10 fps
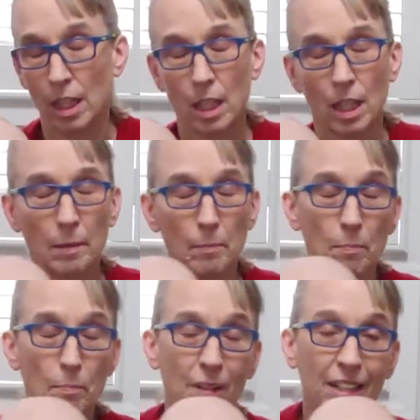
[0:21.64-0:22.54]

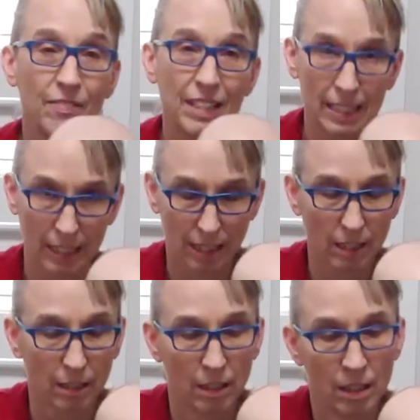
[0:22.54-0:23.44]
but if he
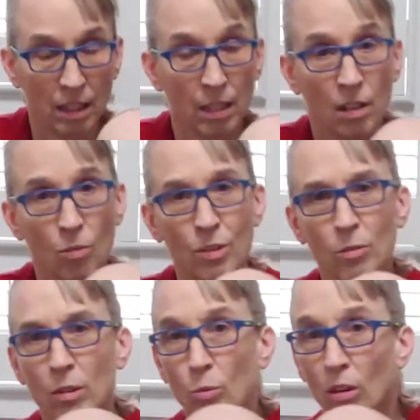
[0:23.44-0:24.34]
did, we
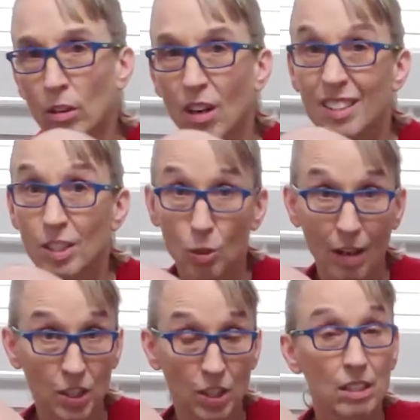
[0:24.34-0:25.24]
would work on
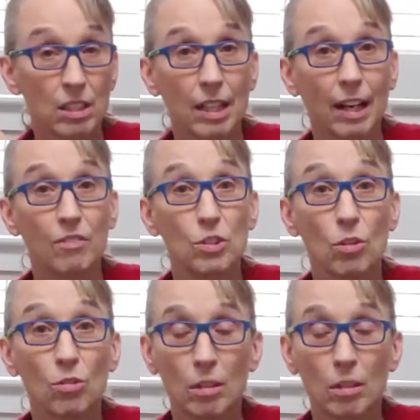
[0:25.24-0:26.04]
stretches that I've shown